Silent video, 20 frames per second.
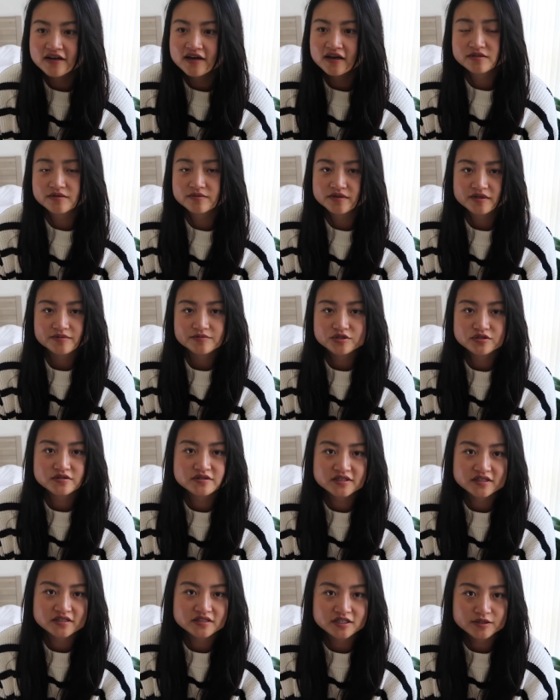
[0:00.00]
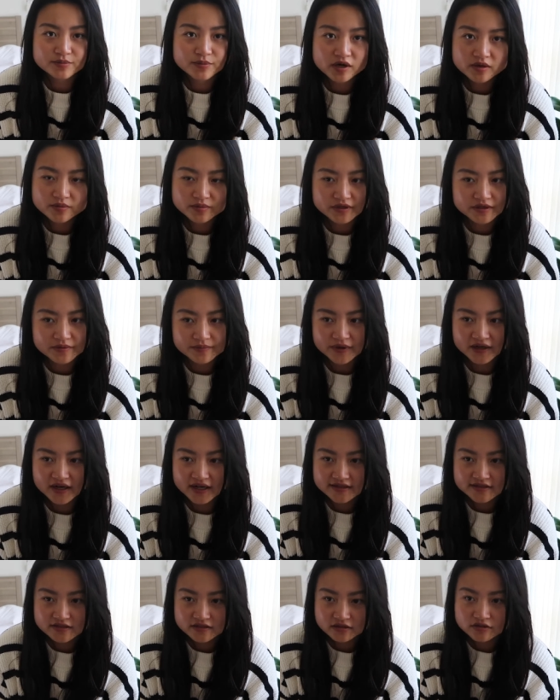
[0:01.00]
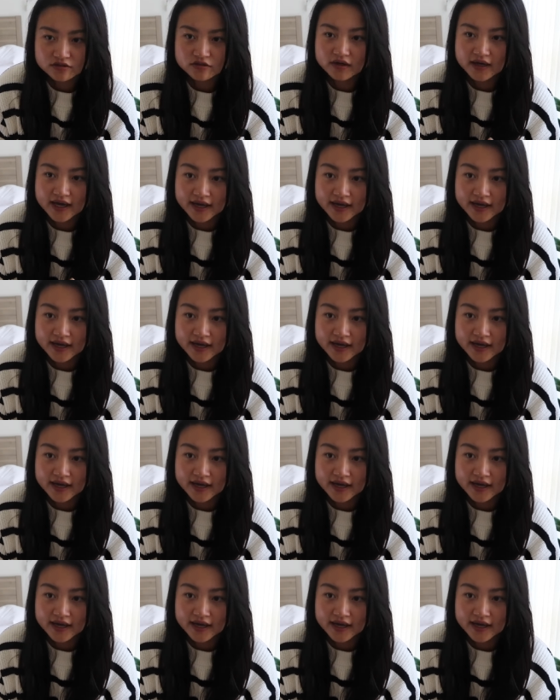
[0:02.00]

Some of them just need debobbling, but I still